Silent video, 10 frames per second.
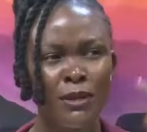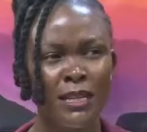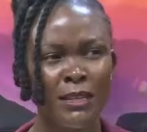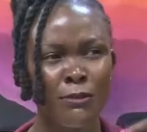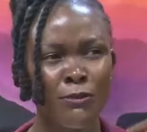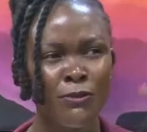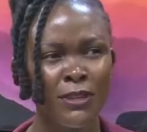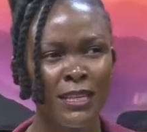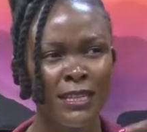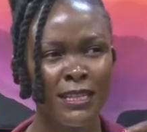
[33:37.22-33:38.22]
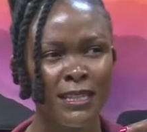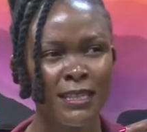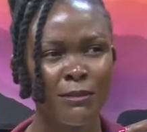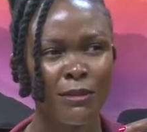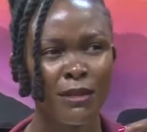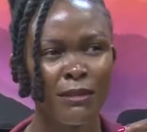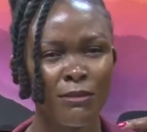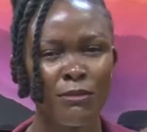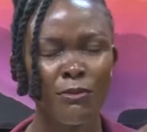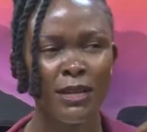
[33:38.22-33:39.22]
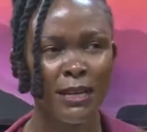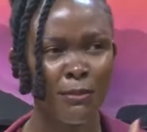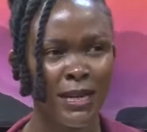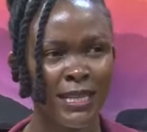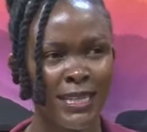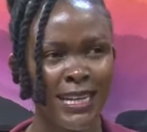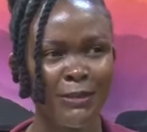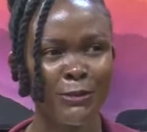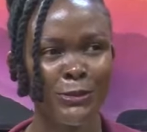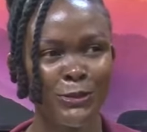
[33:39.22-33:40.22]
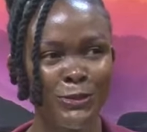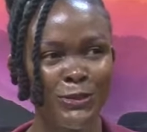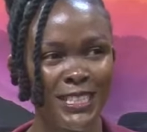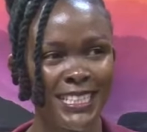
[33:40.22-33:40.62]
make you feel kumbe mine can also do this.